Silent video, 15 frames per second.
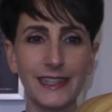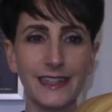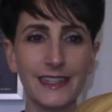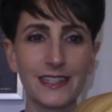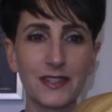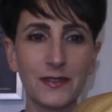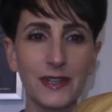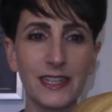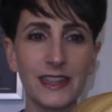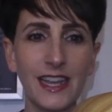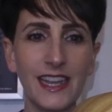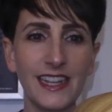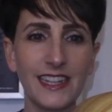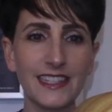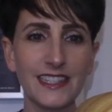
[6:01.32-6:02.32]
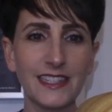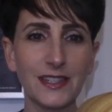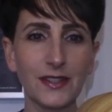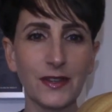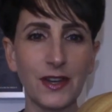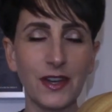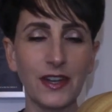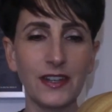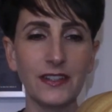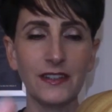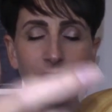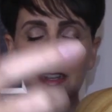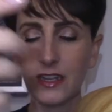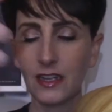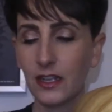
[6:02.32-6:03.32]
this green light is still on.
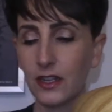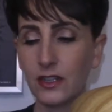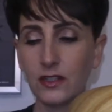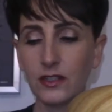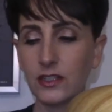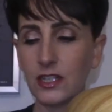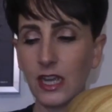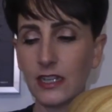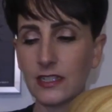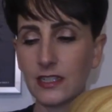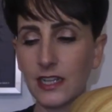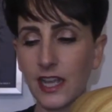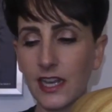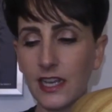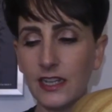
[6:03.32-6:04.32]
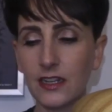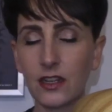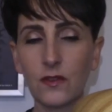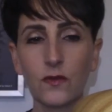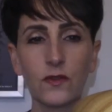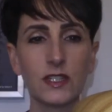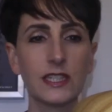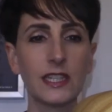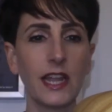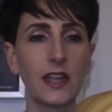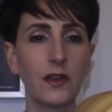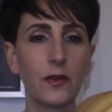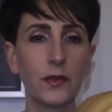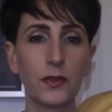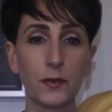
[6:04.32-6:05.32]
Just let it
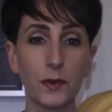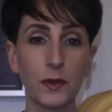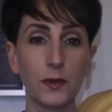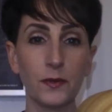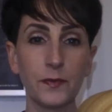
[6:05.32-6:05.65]
cycle through.